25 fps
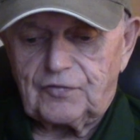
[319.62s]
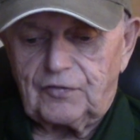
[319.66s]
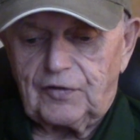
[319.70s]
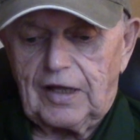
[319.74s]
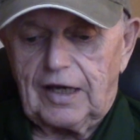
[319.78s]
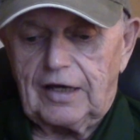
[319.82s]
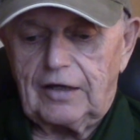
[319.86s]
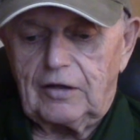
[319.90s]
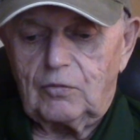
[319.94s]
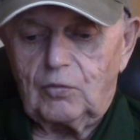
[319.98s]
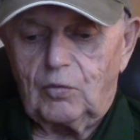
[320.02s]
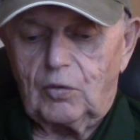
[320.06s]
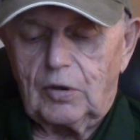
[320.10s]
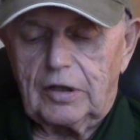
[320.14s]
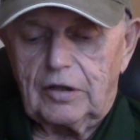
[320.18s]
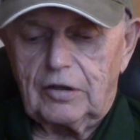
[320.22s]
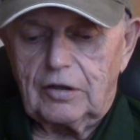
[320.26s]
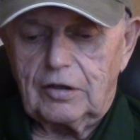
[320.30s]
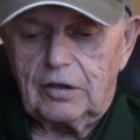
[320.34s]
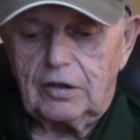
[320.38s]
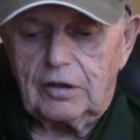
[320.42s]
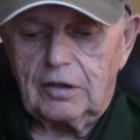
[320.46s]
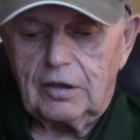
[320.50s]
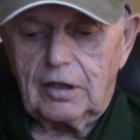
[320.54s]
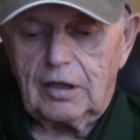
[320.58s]
flight
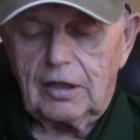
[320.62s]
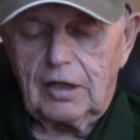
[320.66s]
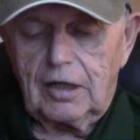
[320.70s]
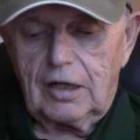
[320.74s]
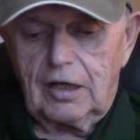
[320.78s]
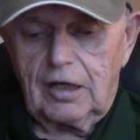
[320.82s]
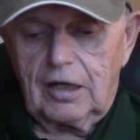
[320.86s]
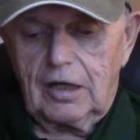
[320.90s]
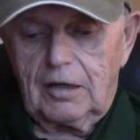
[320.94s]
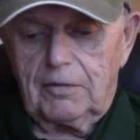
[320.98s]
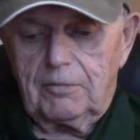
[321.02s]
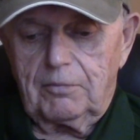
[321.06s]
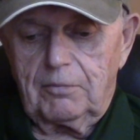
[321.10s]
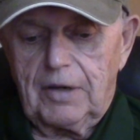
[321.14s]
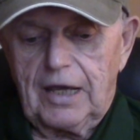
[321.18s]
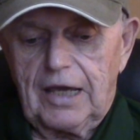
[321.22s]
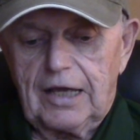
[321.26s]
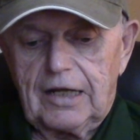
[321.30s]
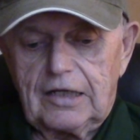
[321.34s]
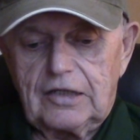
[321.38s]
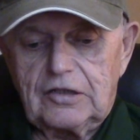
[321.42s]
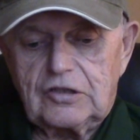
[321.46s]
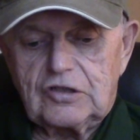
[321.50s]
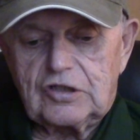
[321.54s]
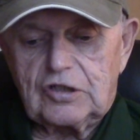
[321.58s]
winner,
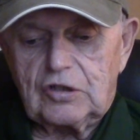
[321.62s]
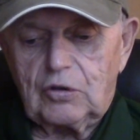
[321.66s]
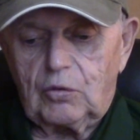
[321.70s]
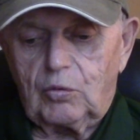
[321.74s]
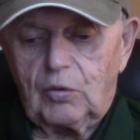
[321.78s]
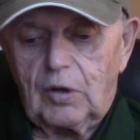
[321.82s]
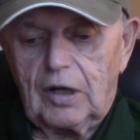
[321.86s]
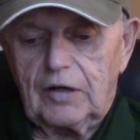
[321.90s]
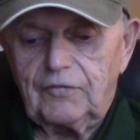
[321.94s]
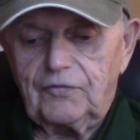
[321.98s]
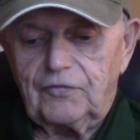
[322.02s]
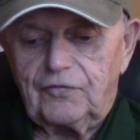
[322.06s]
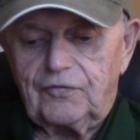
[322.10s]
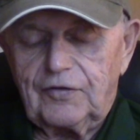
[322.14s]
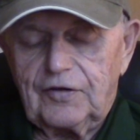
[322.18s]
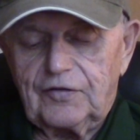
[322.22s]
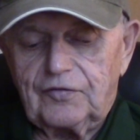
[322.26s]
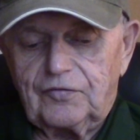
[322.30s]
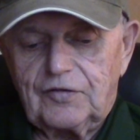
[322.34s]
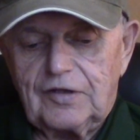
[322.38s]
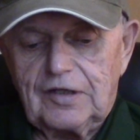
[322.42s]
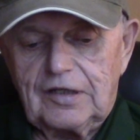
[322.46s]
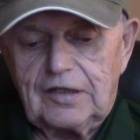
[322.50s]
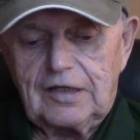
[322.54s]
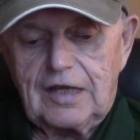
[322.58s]
managed a
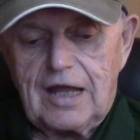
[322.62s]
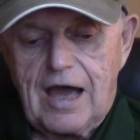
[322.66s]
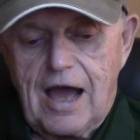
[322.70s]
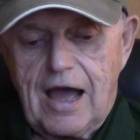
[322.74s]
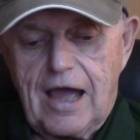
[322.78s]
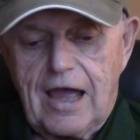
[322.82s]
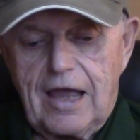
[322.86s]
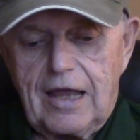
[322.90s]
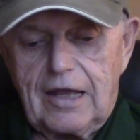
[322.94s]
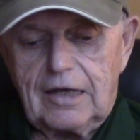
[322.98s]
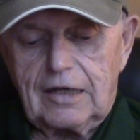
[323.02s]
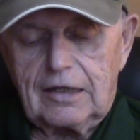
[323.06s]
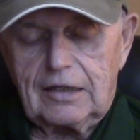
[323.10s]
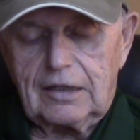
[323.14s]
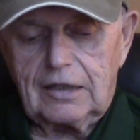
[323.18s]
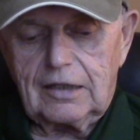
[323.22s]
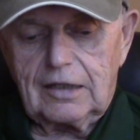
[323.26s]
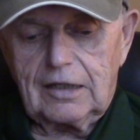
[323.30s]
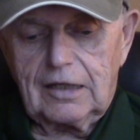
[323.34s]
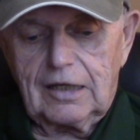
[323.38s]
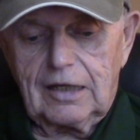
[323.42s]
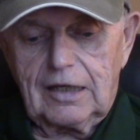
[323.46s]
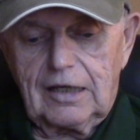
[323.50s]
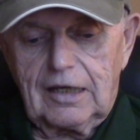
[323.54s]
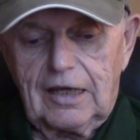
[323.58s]
159,
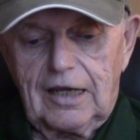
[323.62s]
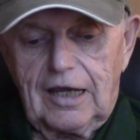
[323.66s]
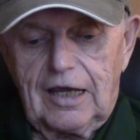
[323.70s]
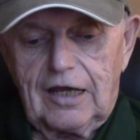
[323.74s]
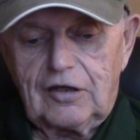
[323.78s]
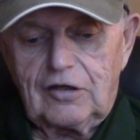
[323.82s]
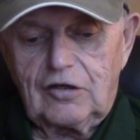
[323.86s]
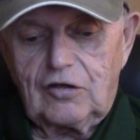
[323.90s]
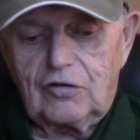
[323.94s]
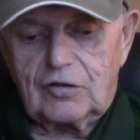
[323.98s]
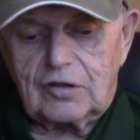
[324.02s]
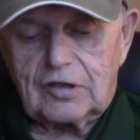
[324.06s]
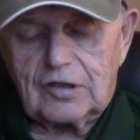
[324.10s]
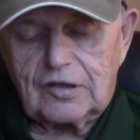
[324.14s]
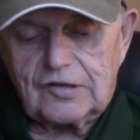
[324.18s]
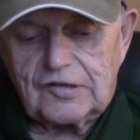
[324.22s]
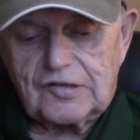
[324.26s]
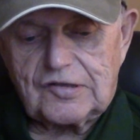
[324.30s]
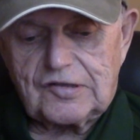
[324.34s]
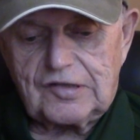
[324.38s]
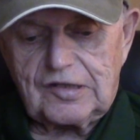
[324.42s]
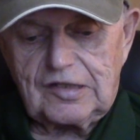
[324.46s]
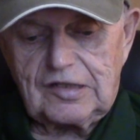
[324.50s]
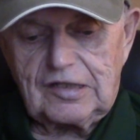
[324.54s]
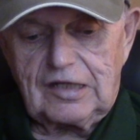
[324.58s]
and you can
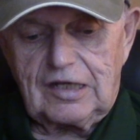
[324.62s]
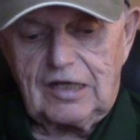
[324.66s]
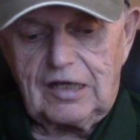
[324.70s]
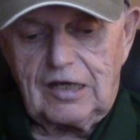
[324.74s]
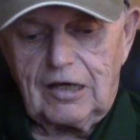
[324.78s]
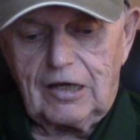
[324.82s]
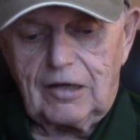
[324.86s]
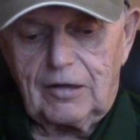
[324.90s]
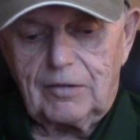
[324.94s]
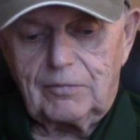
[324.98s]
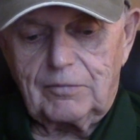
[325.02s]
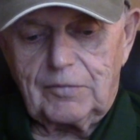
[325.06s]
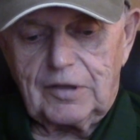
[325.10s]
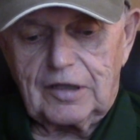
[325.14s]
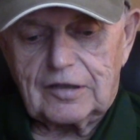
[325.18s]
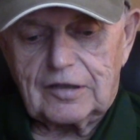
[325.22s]
see him